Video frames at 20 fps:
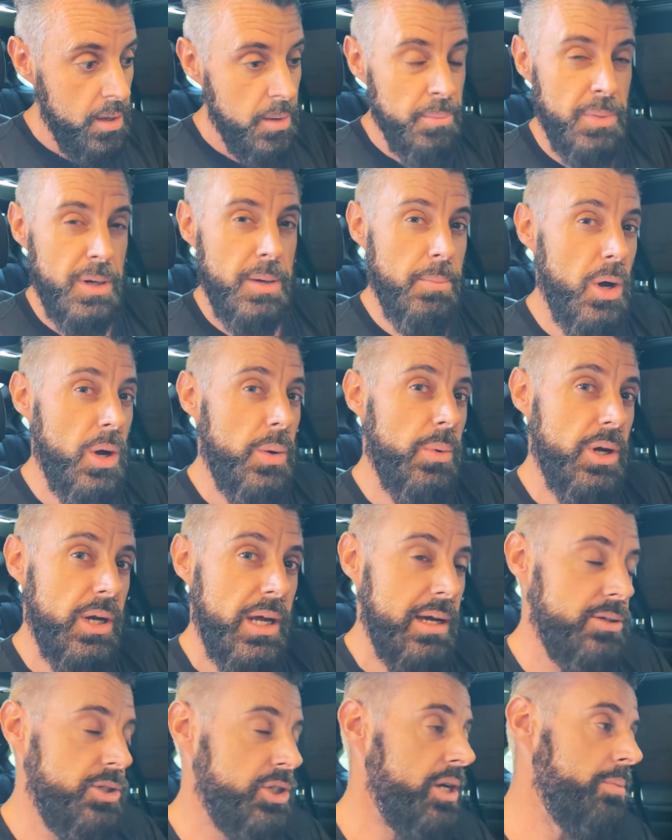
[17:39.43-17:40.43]
but it might work
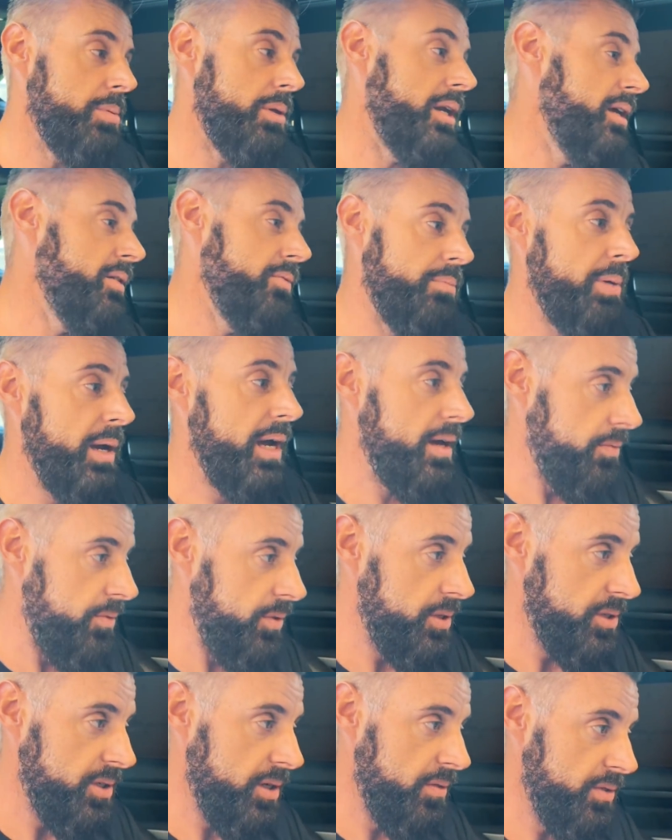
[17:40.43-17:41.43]
out cheaper than even paying for
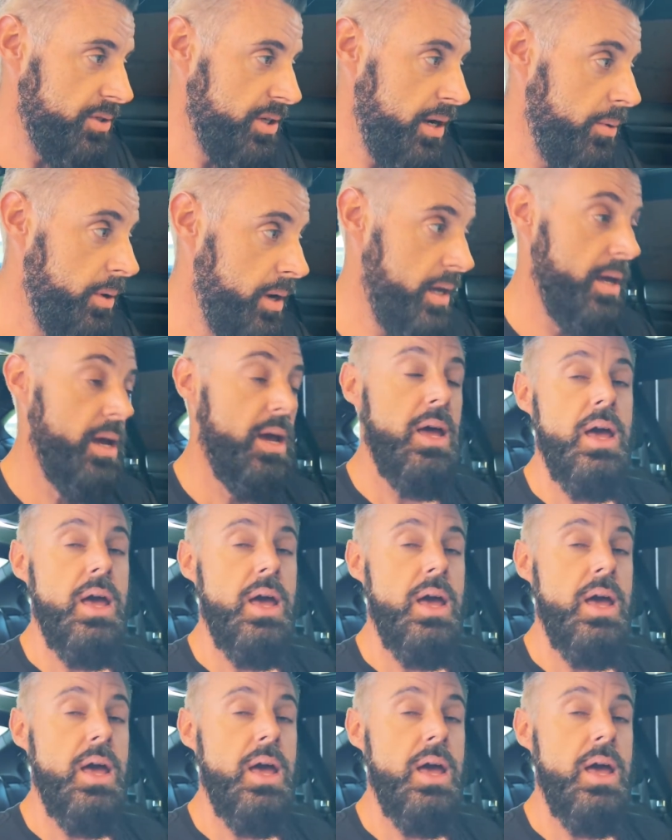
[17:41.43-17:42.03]
the service anyway.